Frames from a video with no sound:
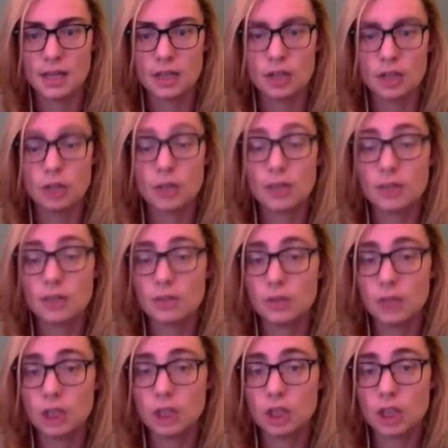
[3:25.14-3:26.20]
You can
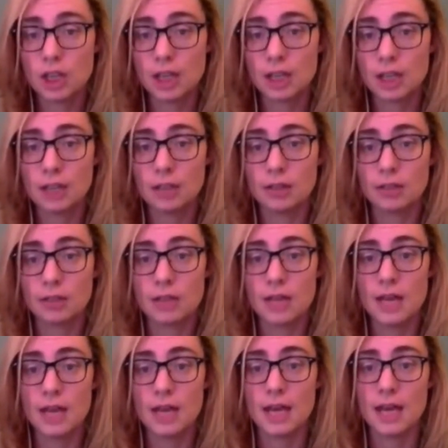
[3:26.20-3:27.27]
differentiate
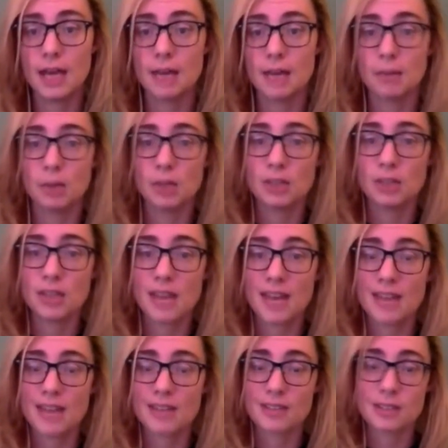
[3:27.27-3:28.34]
and
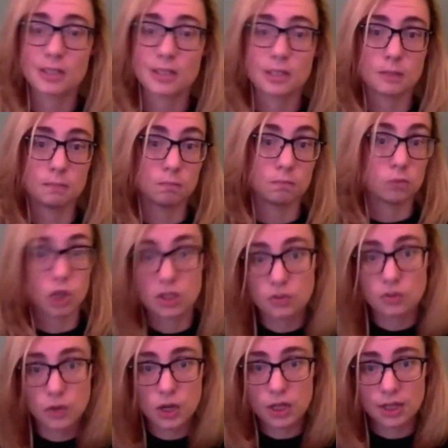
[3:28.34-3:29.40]
pre-test
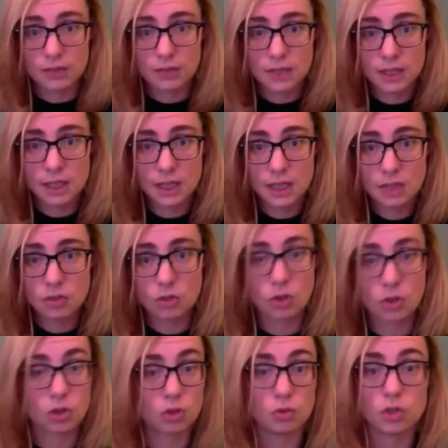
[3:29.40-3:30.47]
just for your gifted kids or
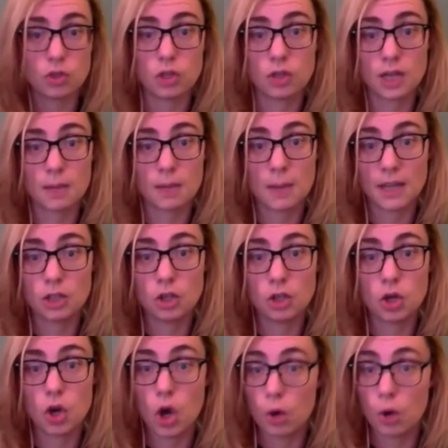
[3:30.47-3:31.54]
the students you think might
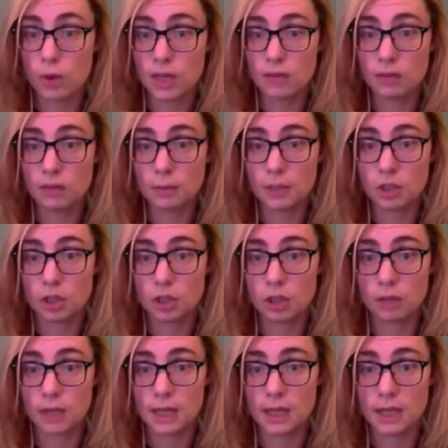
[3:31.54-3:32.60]
know the information
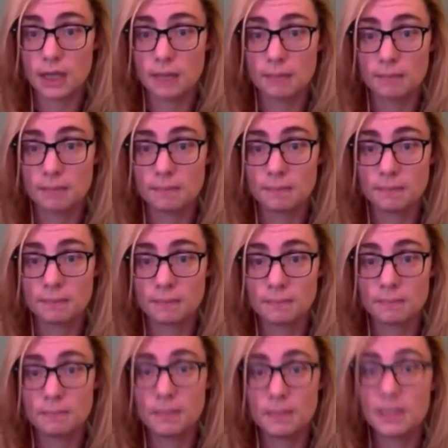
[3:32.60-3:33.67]
already,
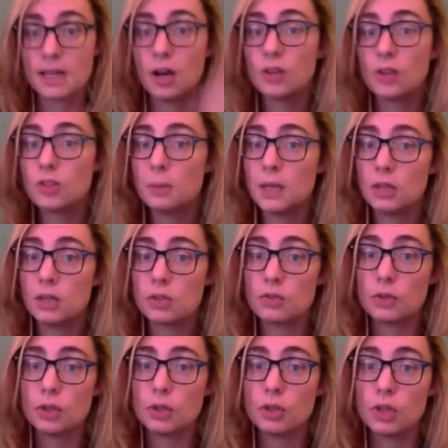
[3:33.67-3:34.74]
but it can also be
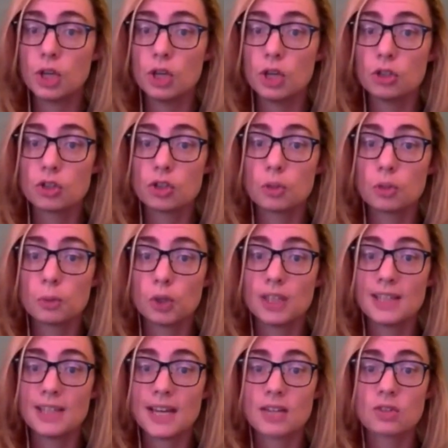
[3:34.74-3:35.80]
useful to
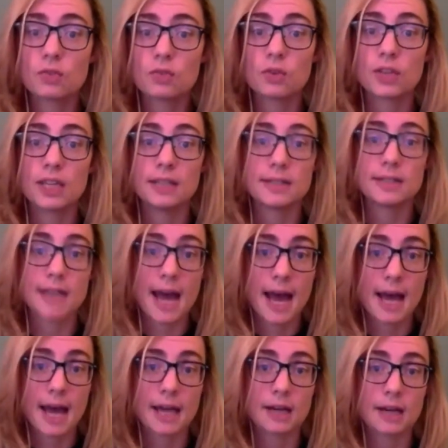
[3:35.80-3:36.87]
pre-test for the
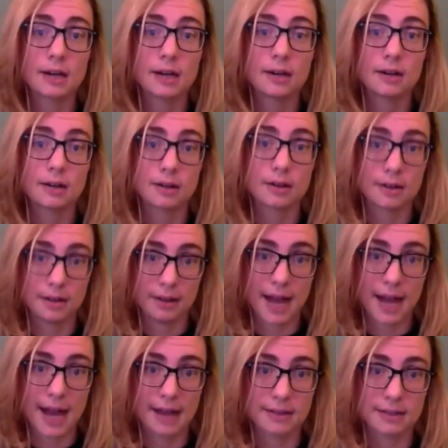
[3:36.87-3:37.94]
entire
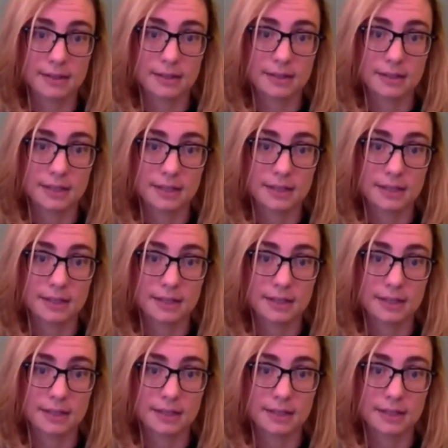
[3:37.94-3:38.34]
class.